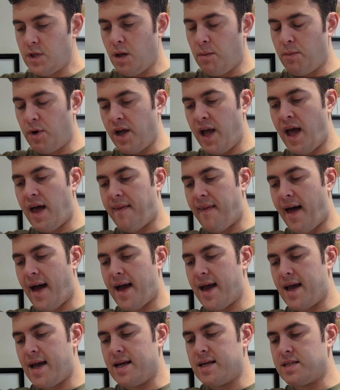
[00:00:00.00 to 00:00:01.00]
yeah,
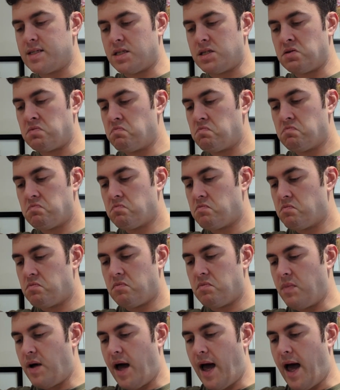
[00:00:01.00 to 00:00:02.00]
that is
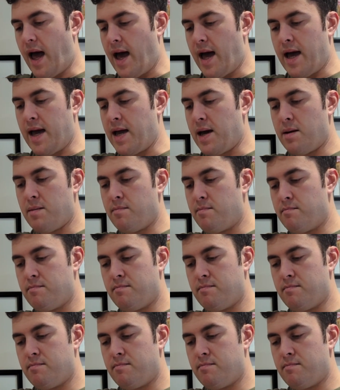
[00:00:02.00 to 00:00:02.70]
a